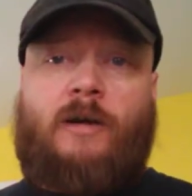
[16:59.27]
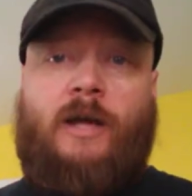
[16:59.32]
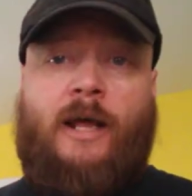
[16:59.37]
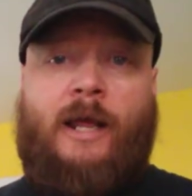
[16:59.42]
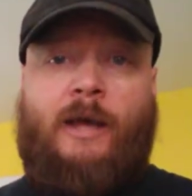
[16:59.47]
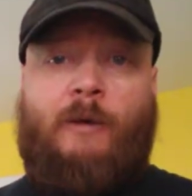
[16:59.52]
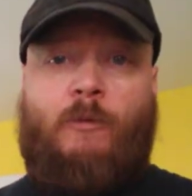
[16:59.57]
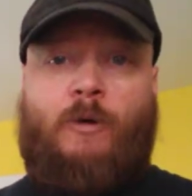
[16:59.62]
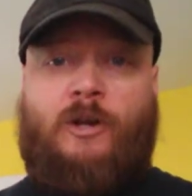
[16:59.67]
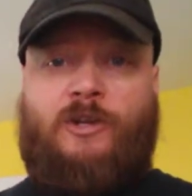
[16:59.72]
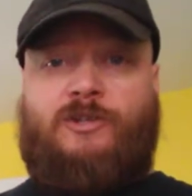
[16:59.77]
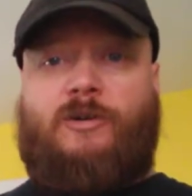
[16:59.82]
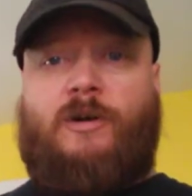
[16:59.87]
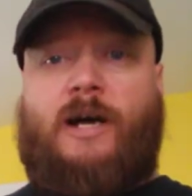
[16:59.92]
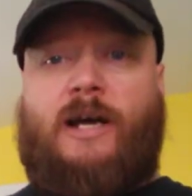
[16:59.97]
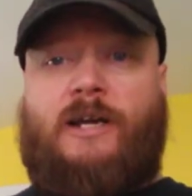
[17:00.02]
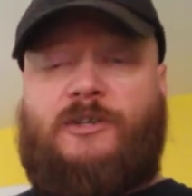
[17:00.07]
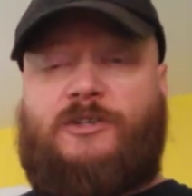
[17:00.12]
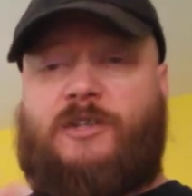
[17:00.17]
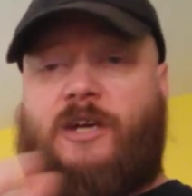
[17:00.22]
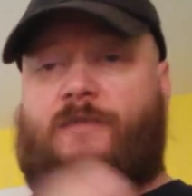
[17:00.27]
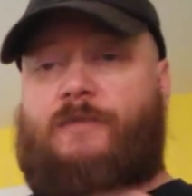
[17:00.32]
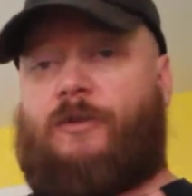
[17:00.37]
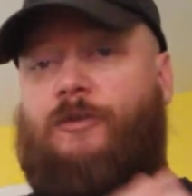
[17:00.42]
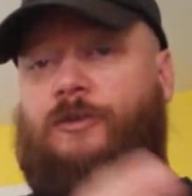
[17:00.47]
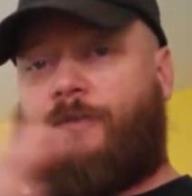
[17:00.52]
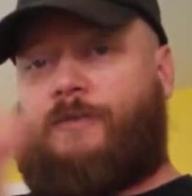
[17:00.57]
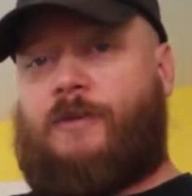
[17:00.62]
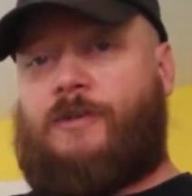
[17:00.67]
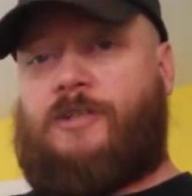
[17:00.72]
and I want to try several
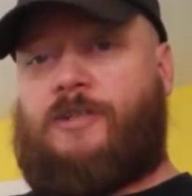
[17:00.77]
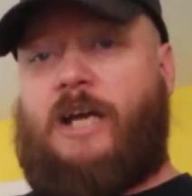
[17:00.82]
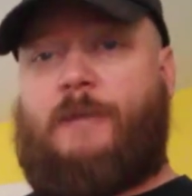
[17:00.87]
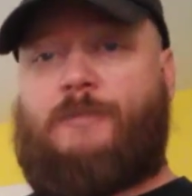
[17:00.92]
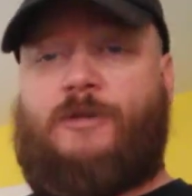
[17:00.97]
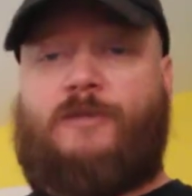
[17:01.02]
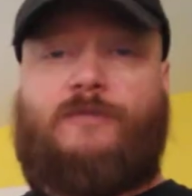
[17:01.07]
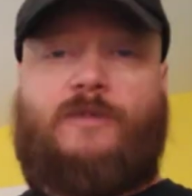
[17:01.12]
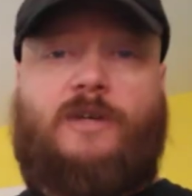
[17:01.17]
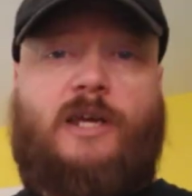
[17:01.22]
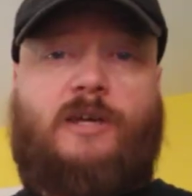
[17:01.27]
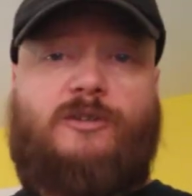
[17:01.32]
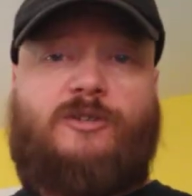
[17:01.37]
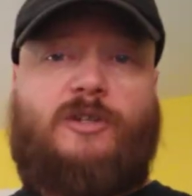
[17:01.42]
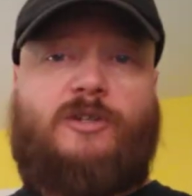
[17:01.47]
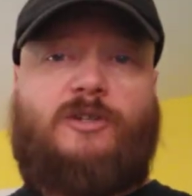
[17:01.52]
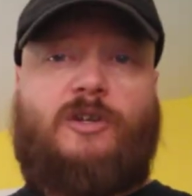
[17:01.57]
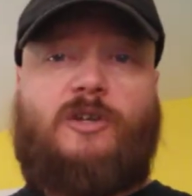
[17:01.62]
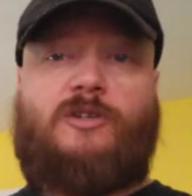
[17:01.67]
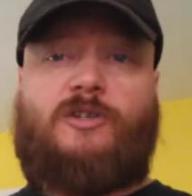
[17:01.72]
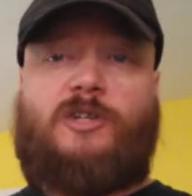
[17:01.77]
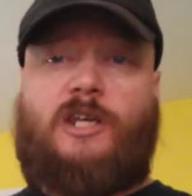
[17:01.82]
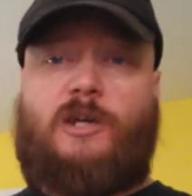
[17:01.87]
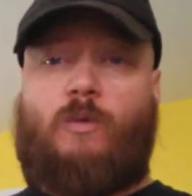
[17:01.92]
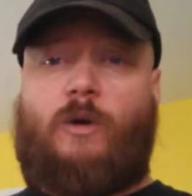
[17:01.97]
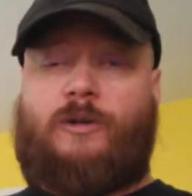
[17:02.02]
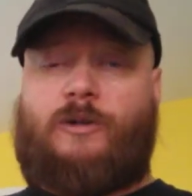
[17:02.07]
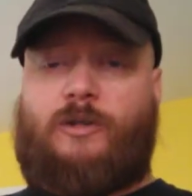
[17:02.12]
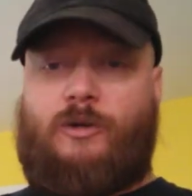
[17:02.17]
different types of yeast to see what